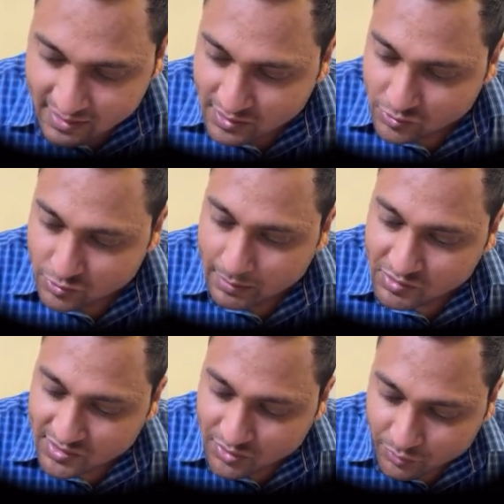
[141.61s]
So I'm
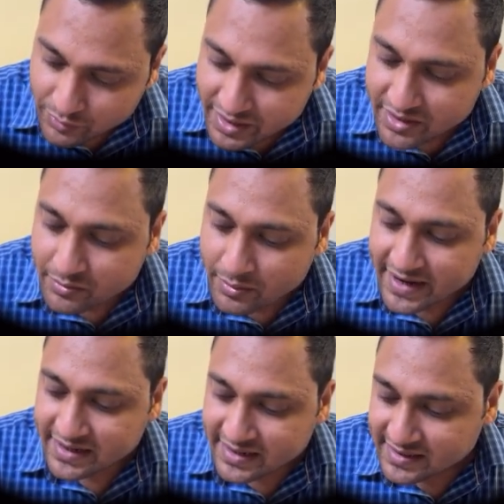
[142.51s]
just
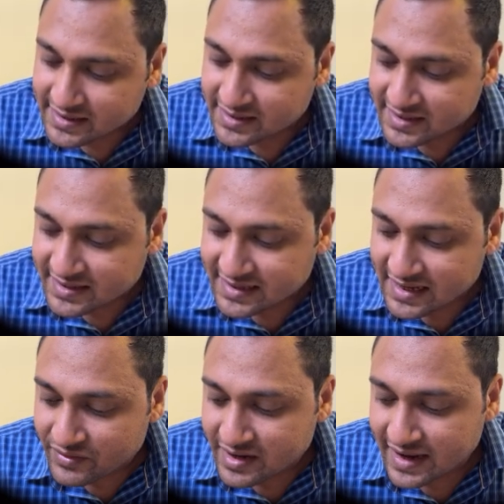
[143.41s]
rewriting
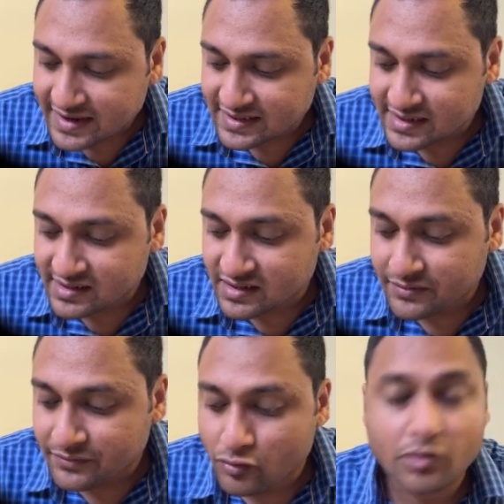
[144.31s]
67 as
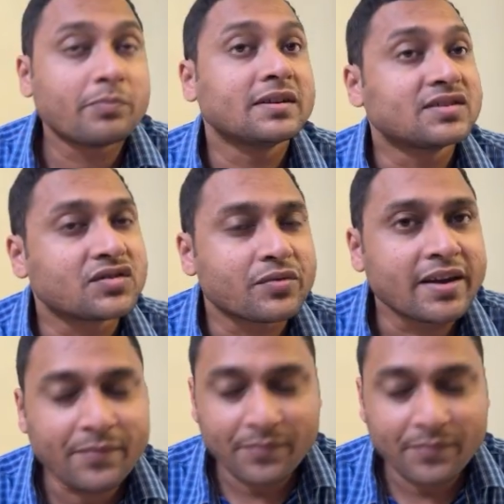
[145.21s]
64 plus 3.